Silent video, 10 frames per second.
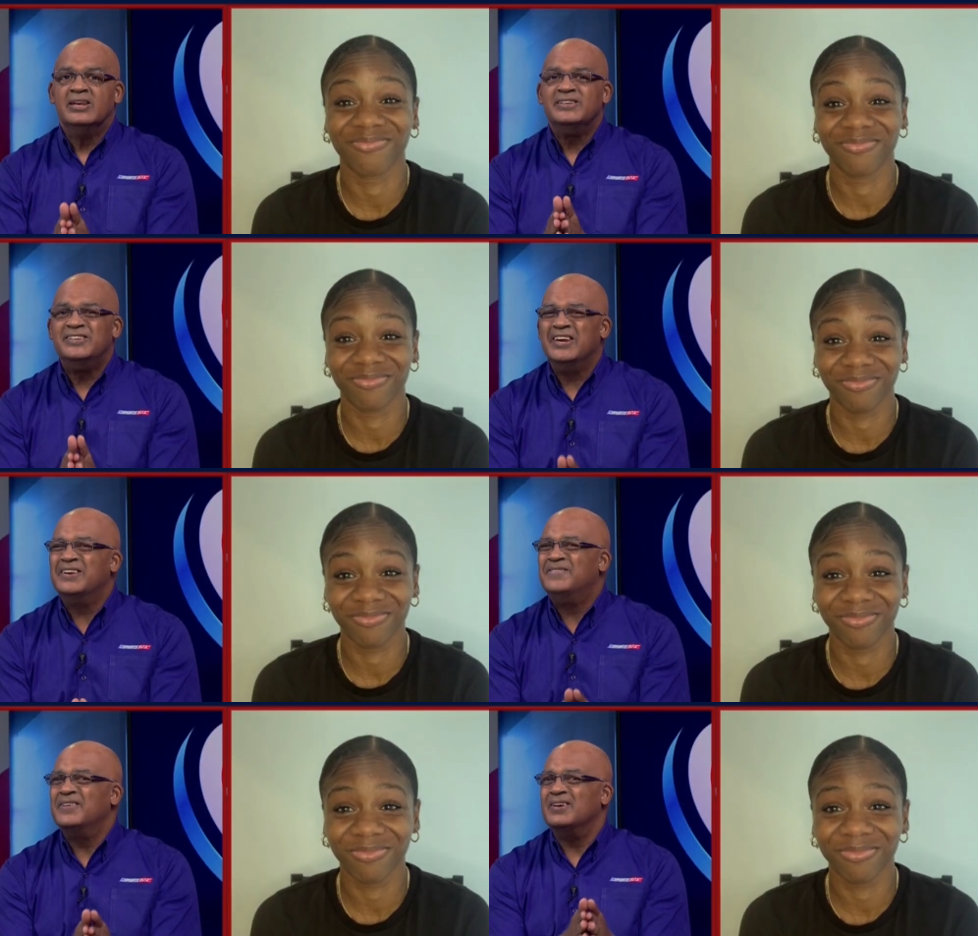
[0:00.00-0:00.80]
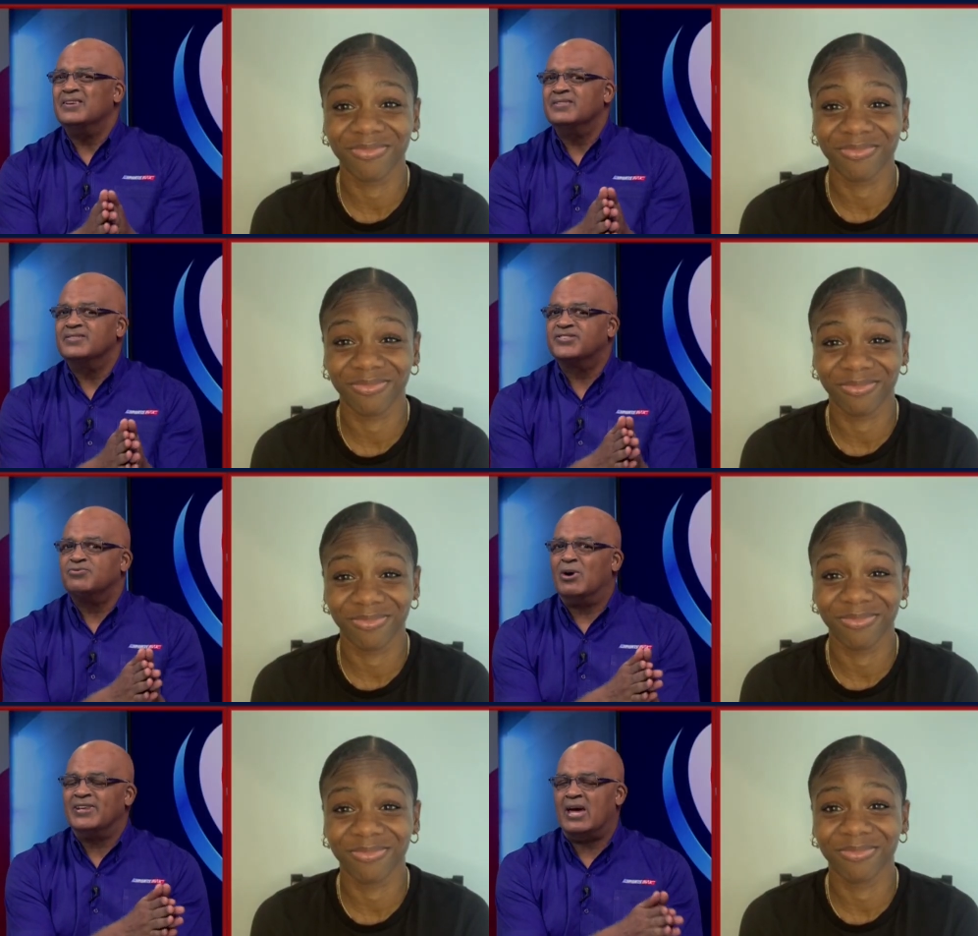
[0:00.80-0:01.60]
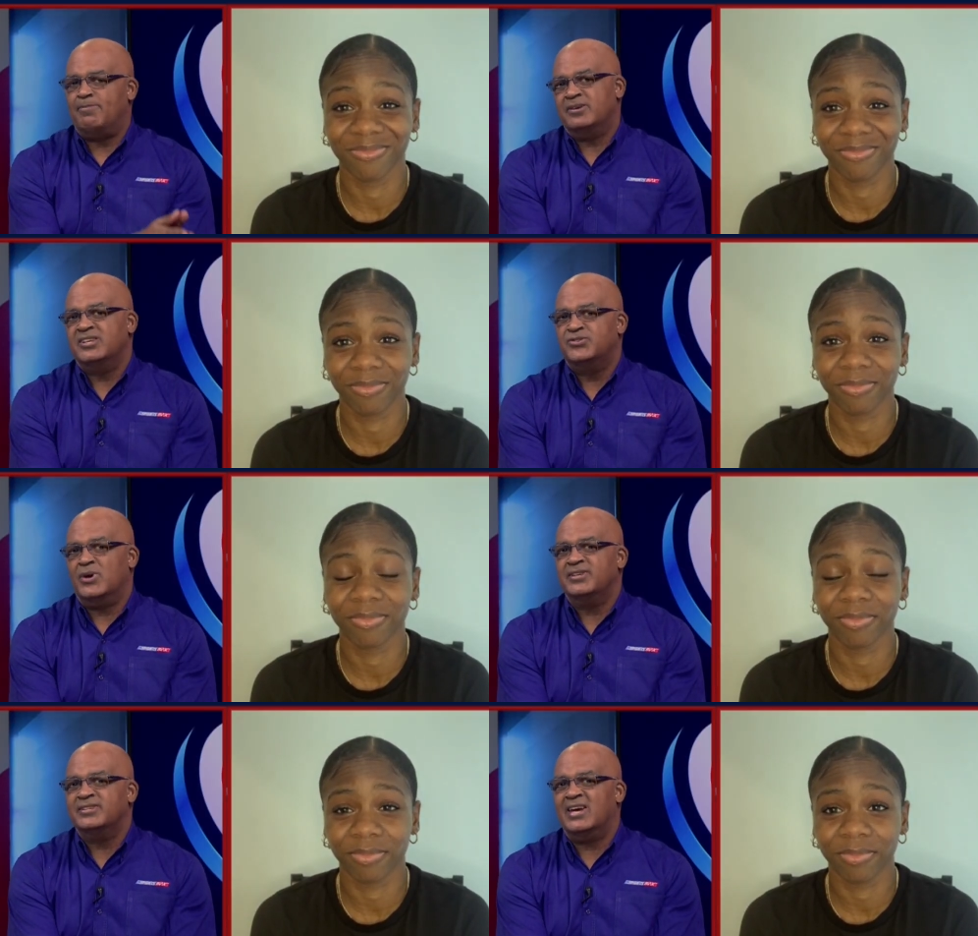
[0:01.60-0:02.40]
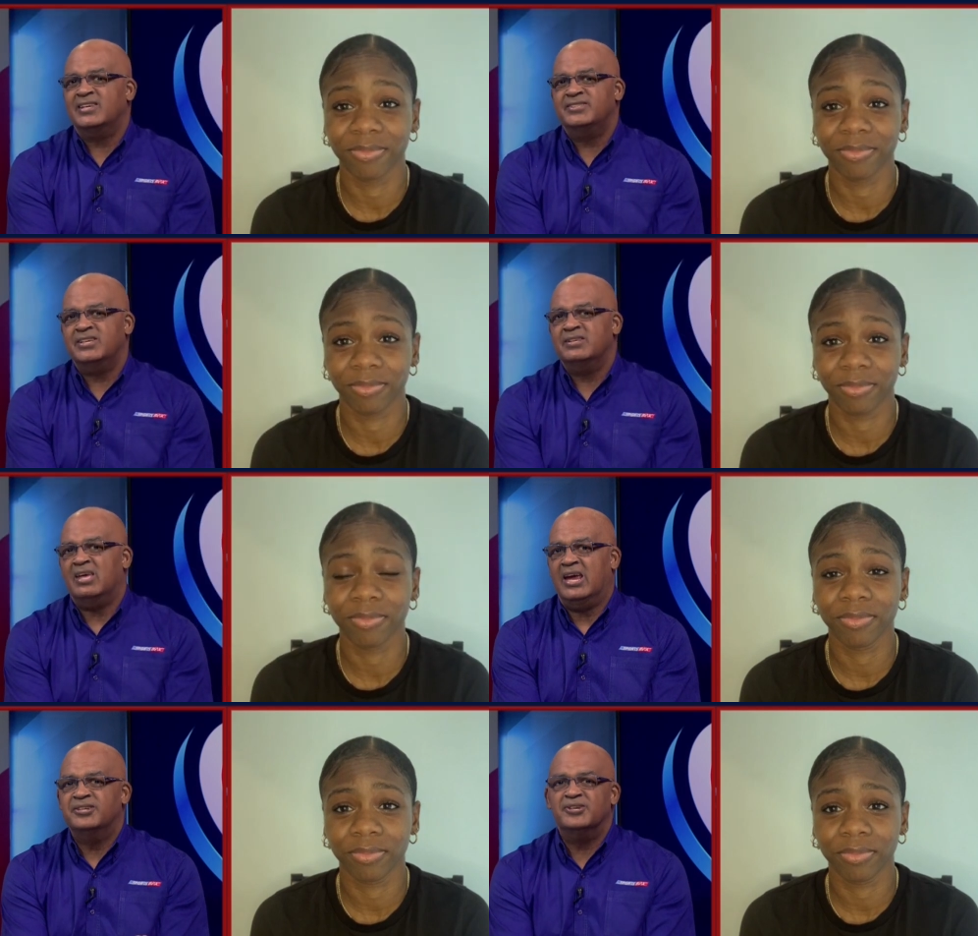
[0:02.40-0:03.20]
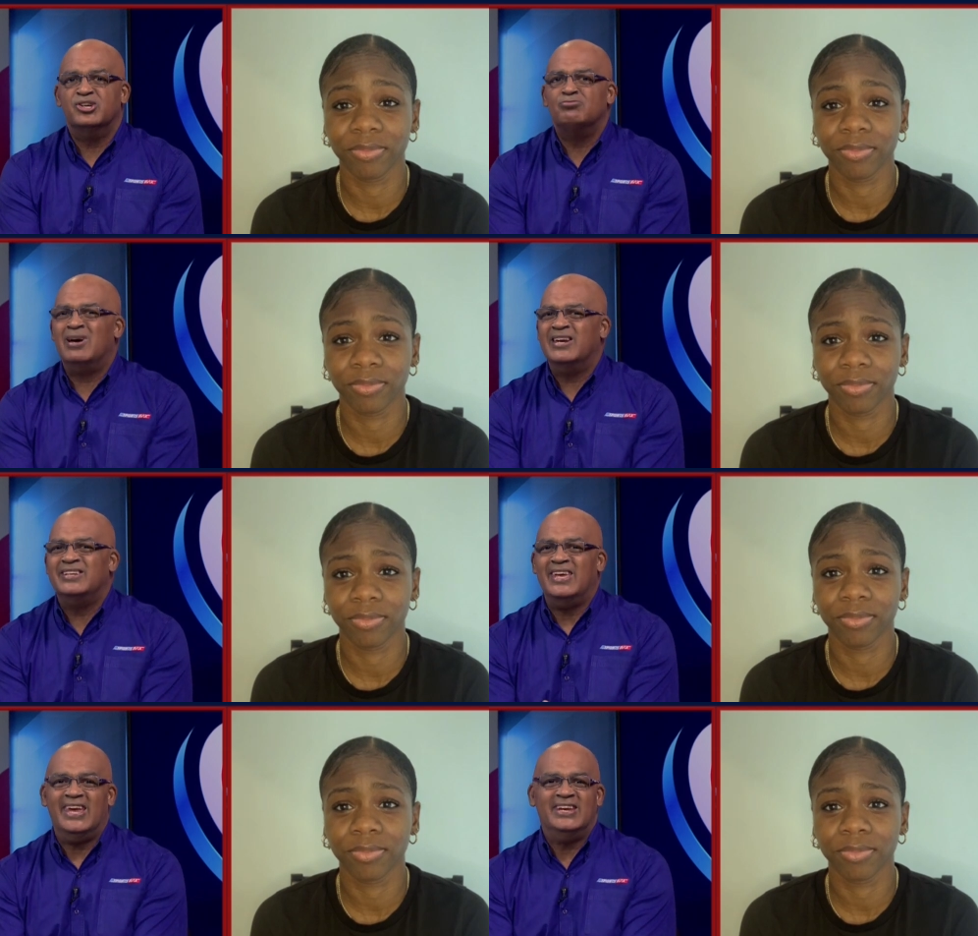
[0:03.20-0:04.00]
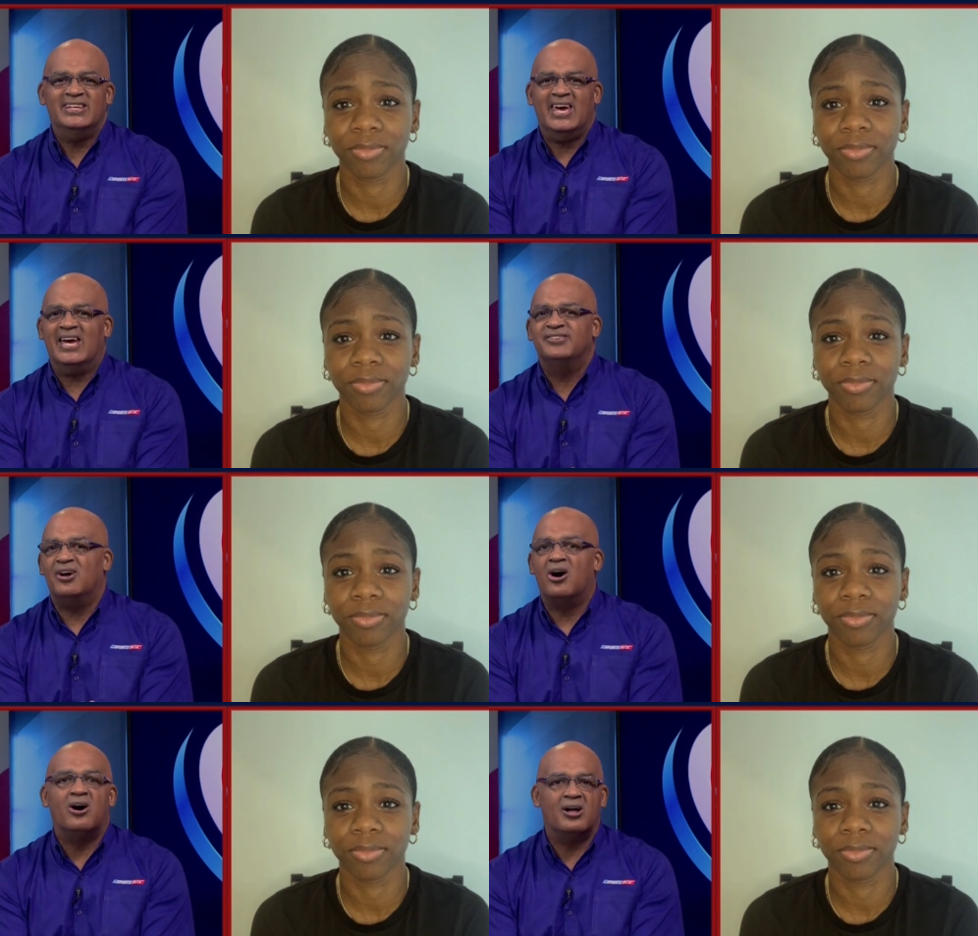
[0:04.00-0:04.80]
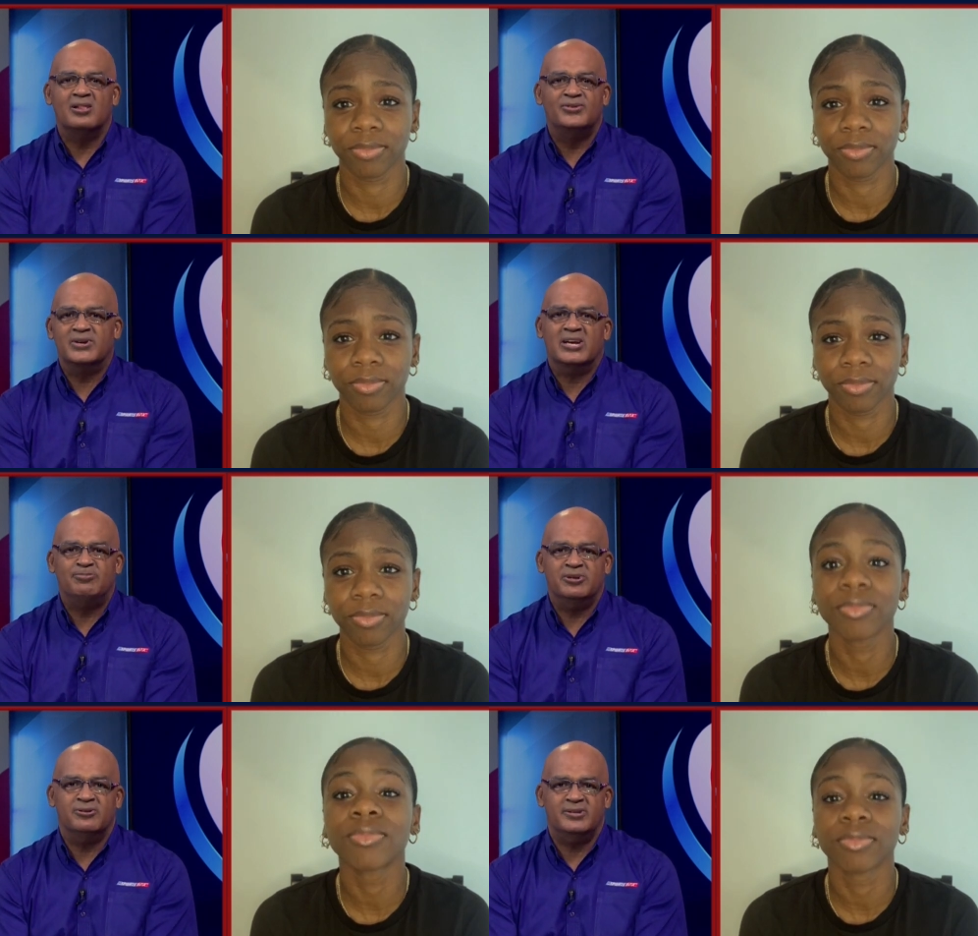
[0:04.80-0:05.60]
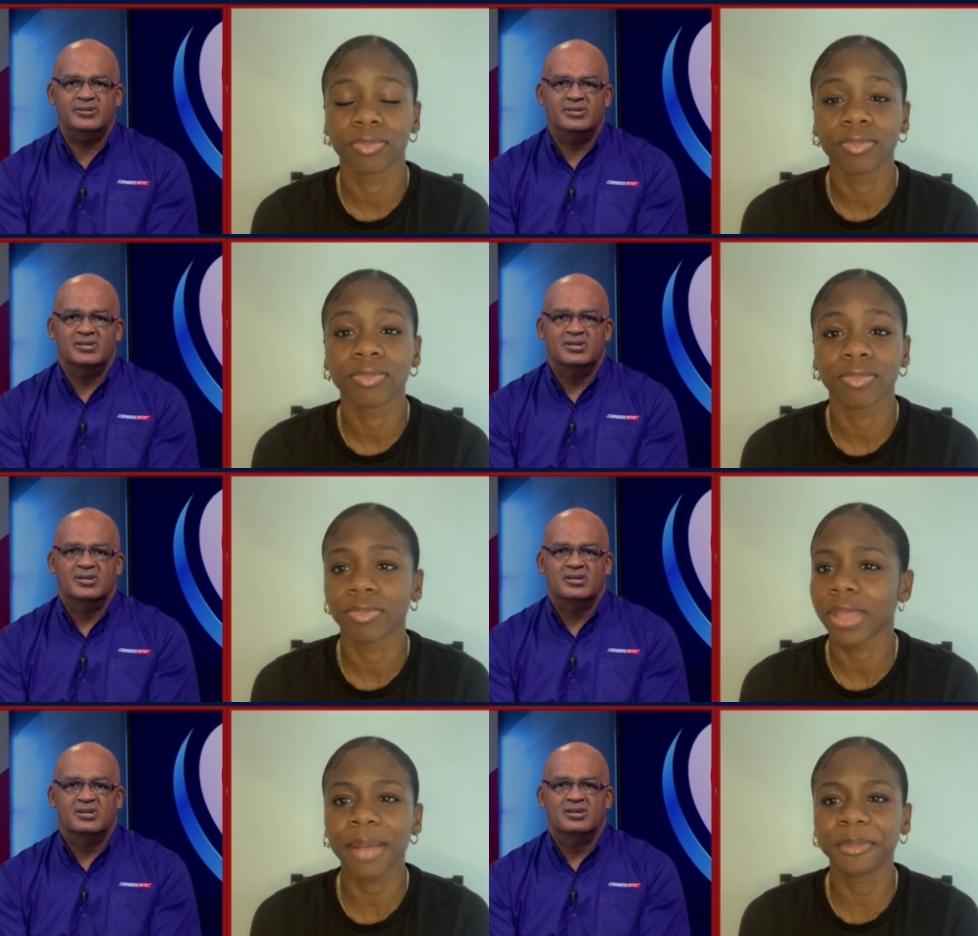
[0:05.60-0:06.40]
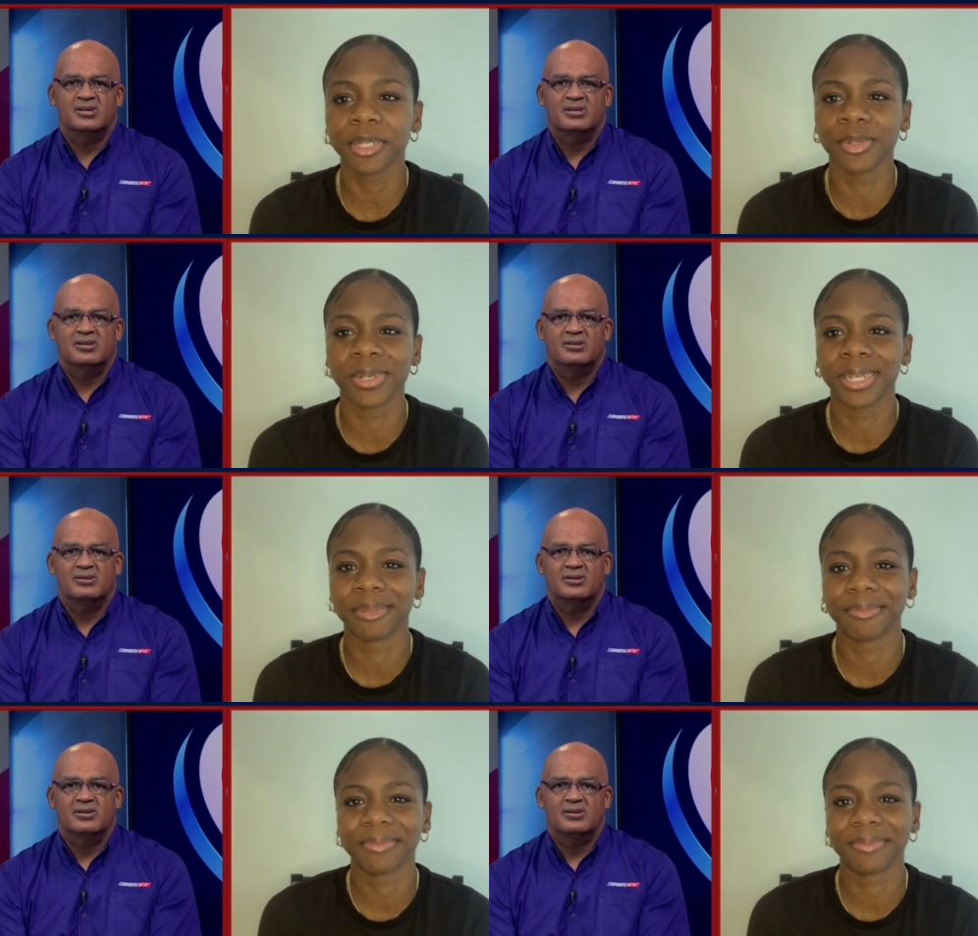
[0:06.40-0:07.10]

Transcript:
Speaker 1: Did the what happened in 2019 enter your mind any at all during that period? Absolutely.